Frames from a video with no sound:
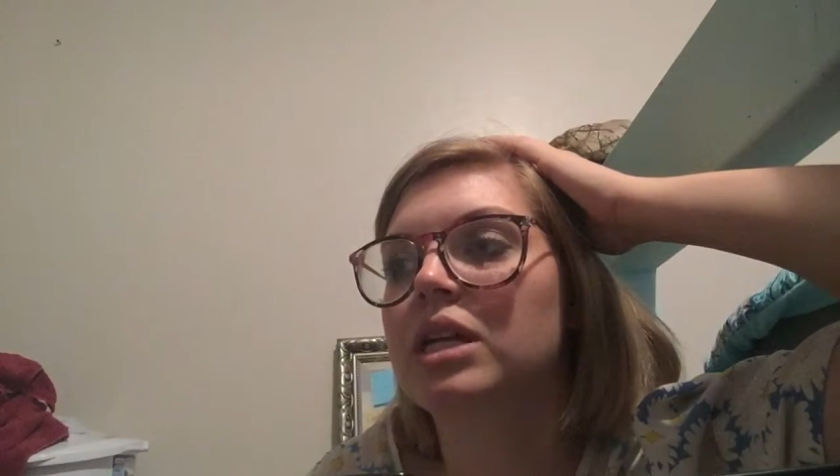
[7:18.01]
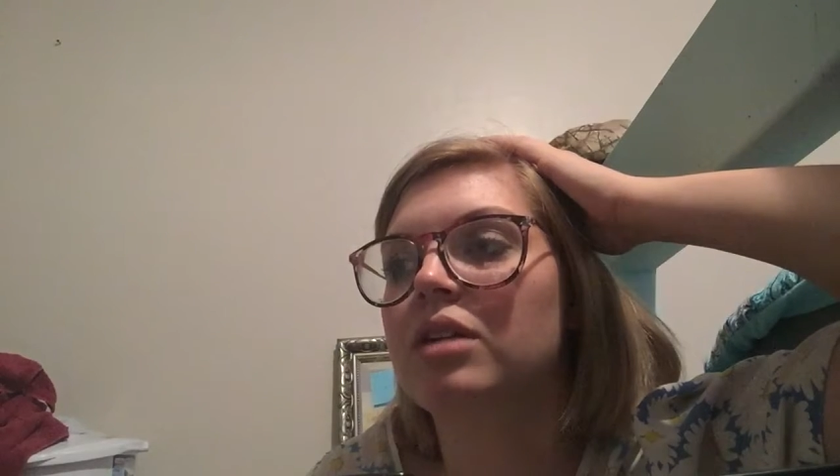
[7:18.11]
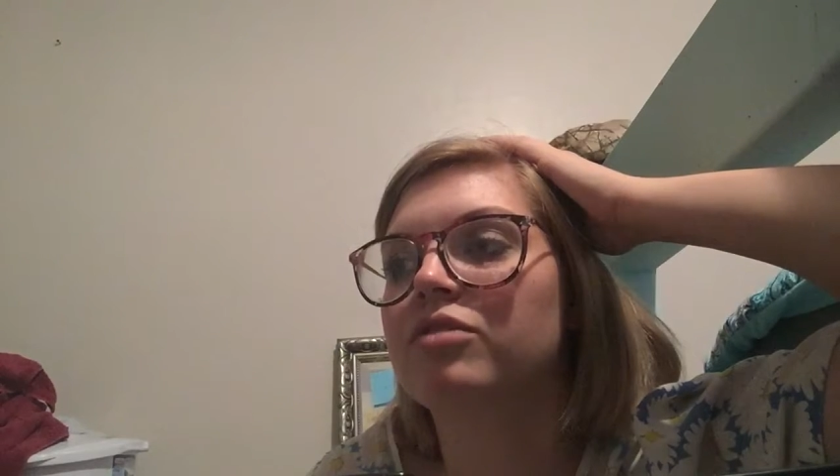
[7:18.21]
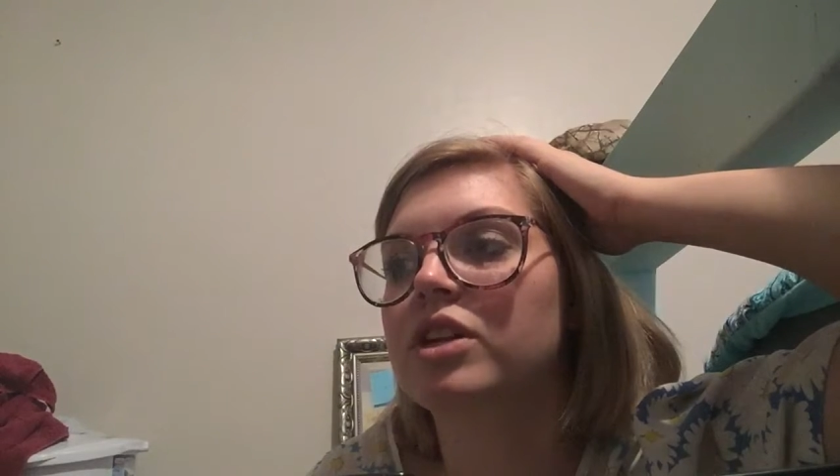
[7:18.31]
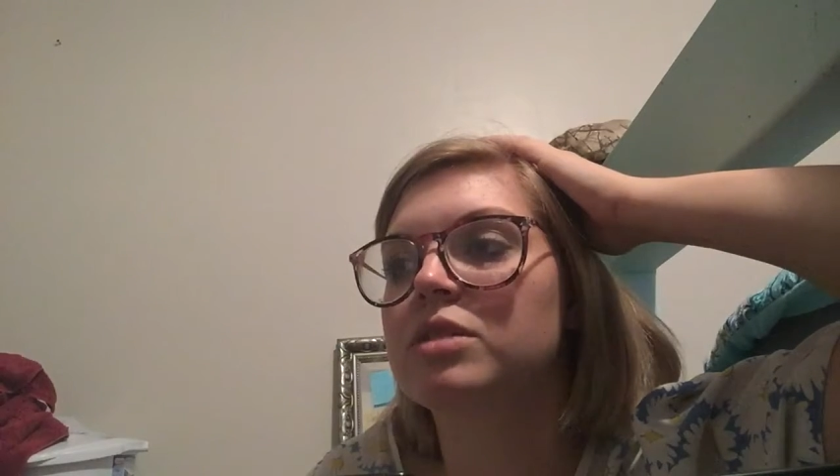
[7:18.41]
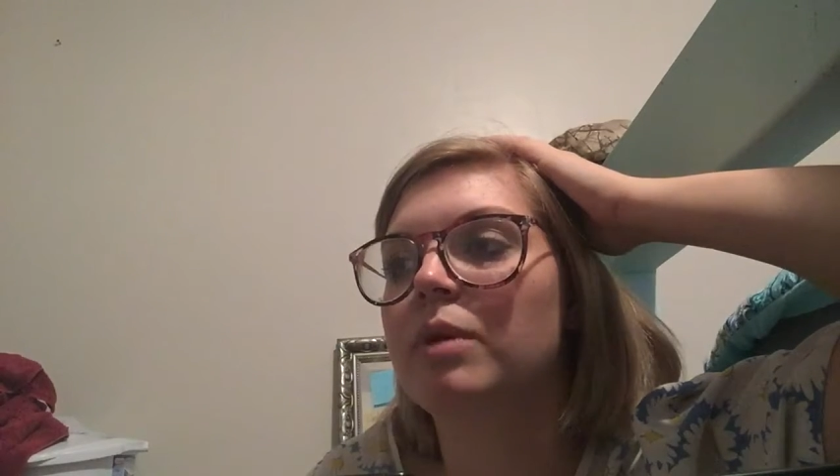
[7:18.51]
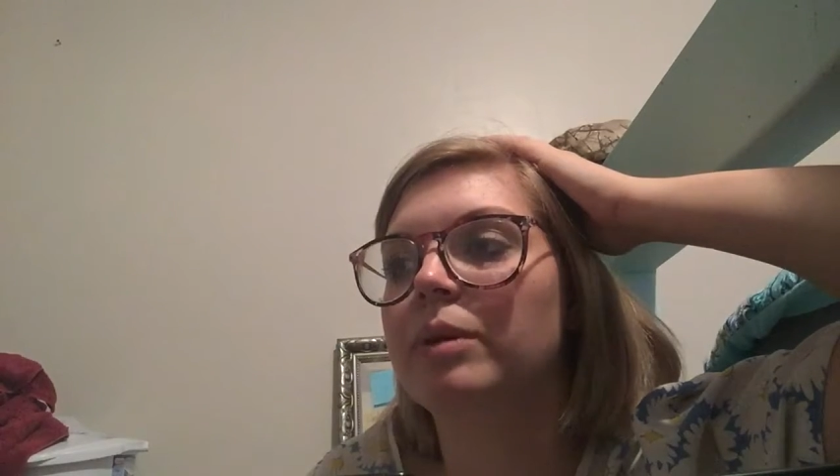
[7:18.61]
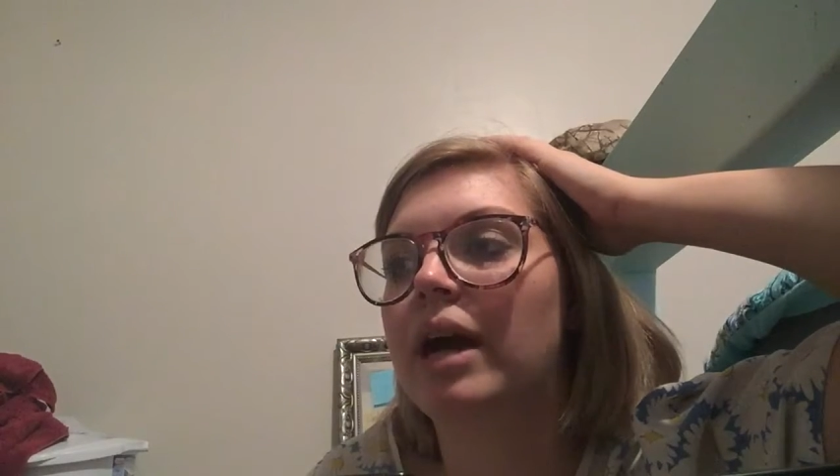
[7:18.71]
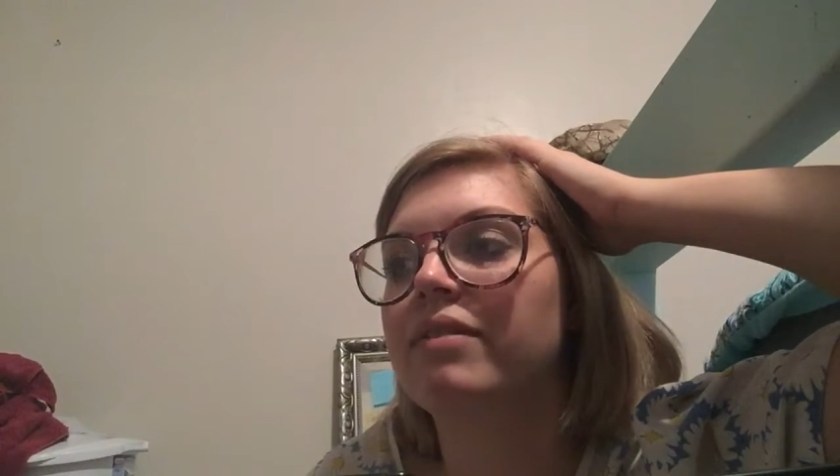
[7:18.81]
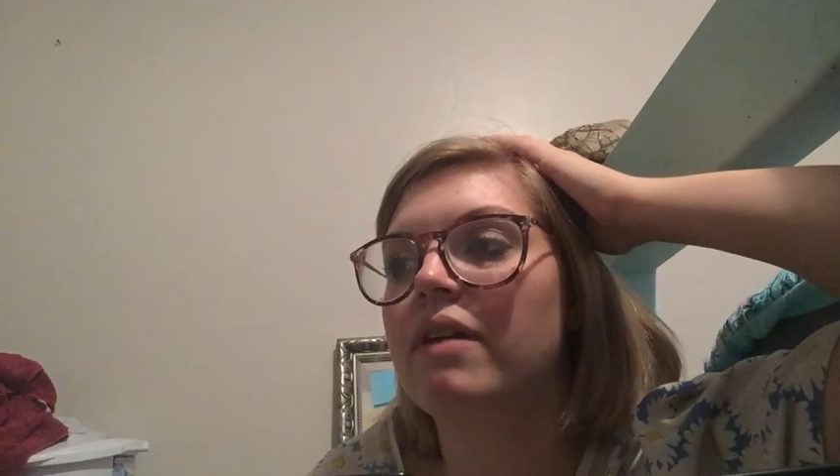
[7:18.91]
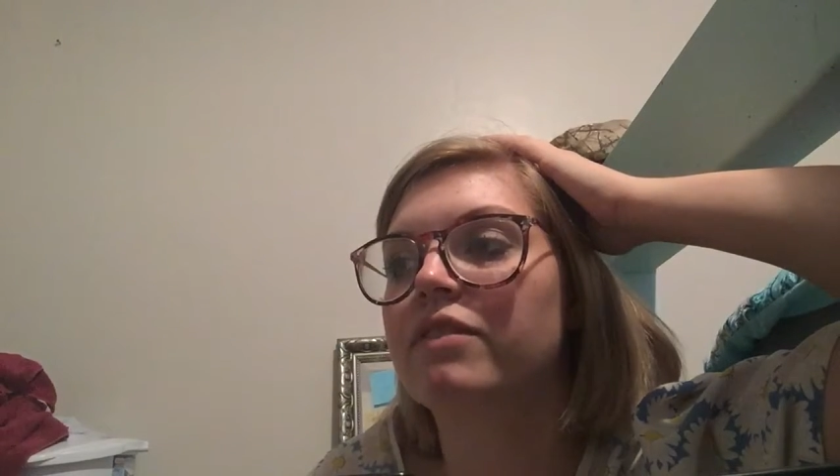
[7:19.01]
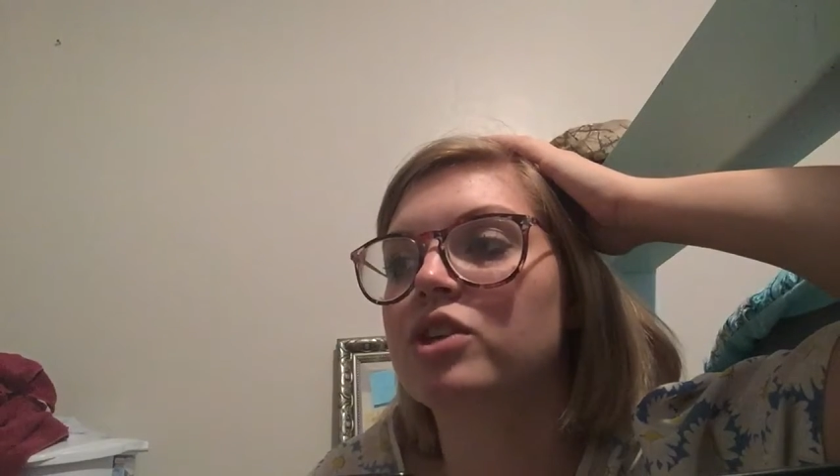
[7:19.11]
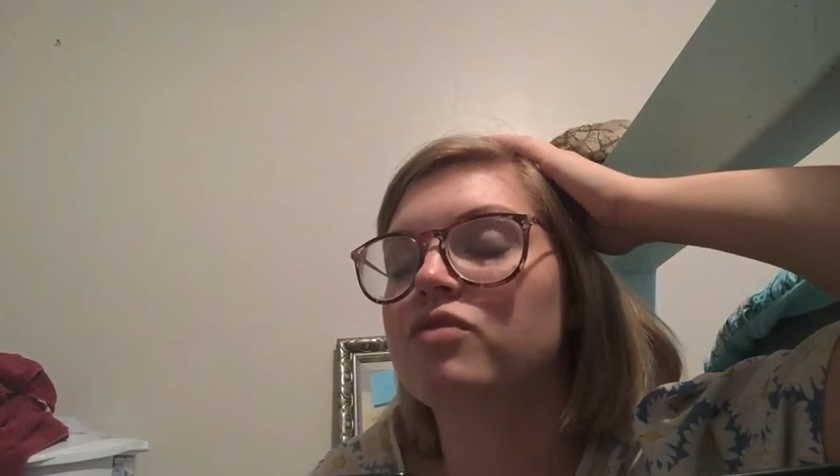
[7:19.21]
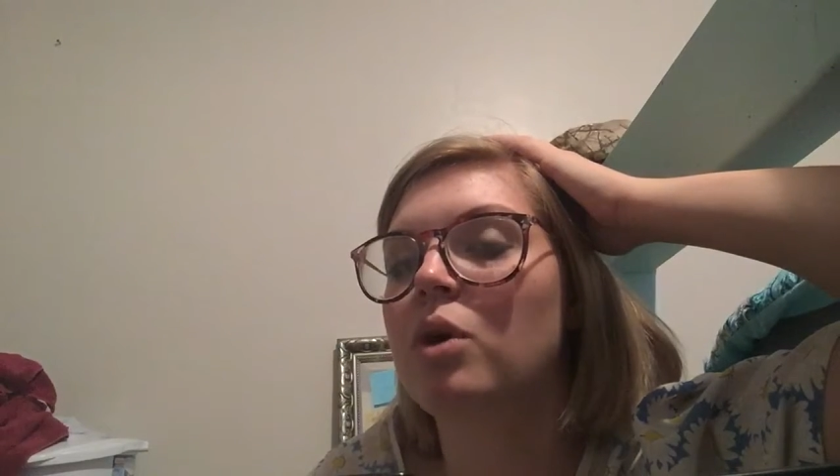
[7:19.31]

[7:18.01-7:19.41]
done for us to be able to have that first